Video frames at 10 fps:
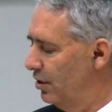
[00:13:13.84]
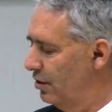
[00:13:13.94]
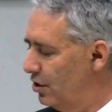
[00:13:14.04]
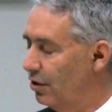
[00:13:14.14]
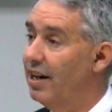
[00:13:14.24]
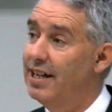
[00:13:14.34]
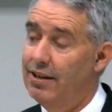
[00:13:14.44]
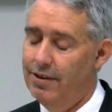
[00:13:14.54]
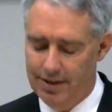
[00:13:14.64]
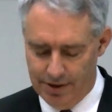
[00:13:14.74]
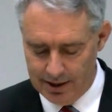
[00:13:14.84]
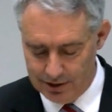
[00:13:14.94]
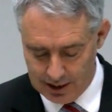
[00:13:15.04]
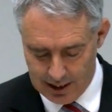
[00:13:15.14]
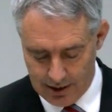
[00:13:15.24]
in this grey area,
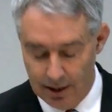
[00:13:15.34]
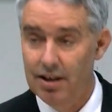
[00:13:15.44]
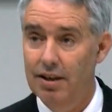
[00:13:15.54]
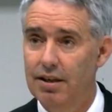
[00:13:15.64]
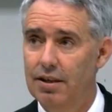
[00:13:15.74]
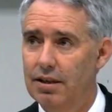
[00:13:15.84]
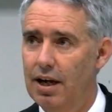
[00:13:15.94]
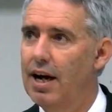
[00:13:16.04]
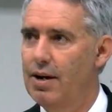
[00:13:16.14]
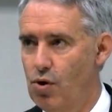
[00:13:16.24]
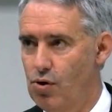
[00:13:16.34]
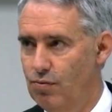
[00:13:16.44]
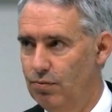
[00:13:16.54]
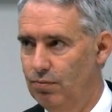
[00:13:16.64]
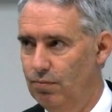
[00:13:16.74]
things get
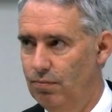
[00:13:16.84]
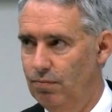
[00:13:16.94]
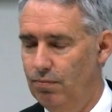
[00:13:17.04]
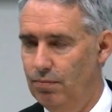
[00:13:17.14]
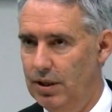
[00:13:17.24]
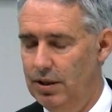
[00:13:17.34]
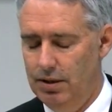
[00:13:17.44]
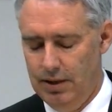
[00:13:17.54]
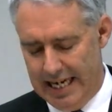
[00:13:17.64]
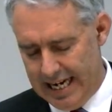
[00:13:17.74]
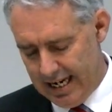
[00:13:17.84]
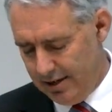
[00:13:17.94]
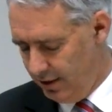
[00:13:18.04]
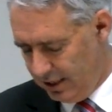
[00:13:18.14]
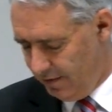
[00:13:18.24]
AWOL.
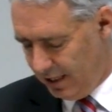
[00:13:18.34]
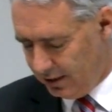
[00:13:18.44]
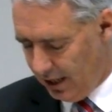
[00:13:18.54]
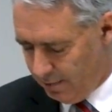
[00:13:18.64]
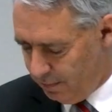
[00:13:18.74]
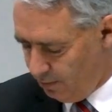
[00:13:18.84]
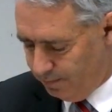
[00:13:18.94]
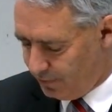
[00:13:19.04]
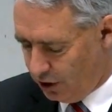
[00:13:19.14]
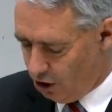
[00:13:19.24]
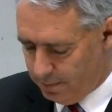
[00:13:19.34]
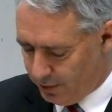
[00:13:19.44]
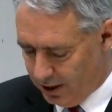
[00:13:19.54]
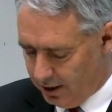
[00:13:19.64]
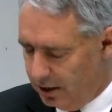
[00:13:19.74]
And I give an example.
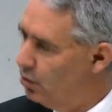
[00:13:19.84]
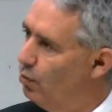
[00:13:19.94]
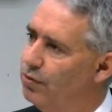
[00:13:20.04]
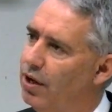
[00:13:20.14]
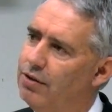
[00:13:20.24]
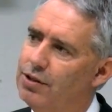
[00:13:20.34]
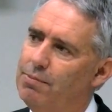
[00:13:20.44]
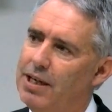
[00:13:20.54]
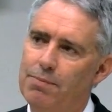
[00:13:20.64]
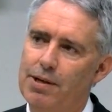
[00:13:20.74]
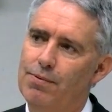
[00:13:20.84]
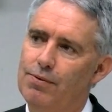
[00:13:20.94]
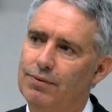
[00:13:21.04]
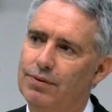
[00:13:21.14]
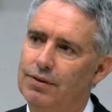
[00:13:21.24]
Kaipara is well known to many
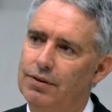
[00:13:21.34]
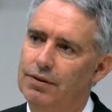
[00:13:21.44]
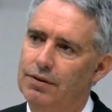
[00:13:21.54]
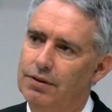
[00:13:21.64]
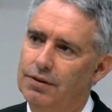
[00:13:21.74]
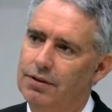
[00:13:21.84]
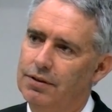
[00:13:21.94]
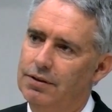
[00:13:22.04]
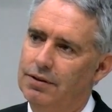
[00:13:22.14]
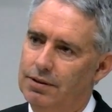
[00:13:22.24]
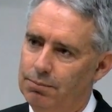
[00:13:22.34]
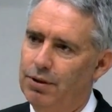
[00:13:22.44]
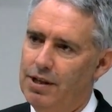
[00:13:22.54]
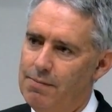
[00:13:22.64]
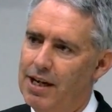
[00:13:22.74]
people.
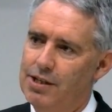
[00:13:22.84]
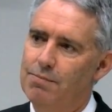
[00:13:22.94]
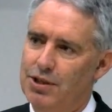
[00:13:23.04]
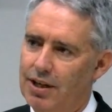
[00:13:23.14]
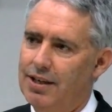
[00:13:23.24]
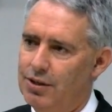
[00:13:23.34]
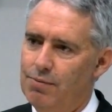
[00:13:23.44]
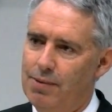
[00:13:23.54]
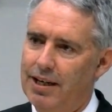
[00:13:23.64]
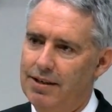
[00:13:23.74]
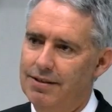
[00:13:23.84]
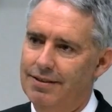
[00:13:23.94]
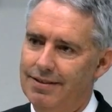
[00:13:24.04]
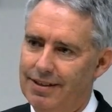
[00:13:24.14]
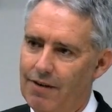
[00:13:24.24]
Pretty major mistakes were made.
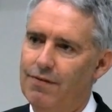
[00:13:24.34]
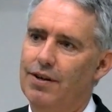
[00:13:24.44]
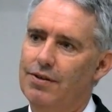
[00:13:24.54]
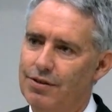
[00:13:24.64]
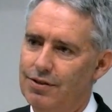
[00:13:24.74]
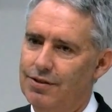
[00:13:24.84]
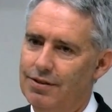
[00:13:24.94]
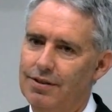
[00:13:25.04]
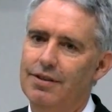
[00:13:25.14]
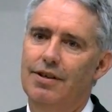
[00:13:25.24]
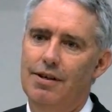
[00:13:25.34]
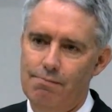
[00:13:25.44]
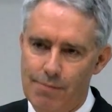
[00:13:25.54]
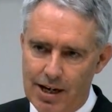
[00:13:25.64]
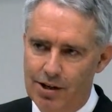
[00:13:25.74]
Governance,
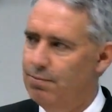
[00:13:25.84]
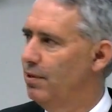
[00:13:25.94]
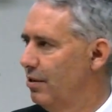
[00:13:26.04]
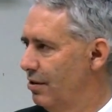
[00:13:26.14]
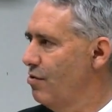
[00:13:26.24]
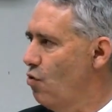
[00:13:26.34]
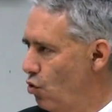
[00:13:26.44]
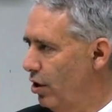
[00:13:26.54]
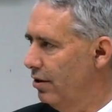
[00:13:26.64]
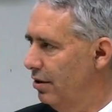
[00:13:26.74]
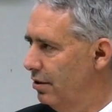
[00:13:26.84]
management, audit.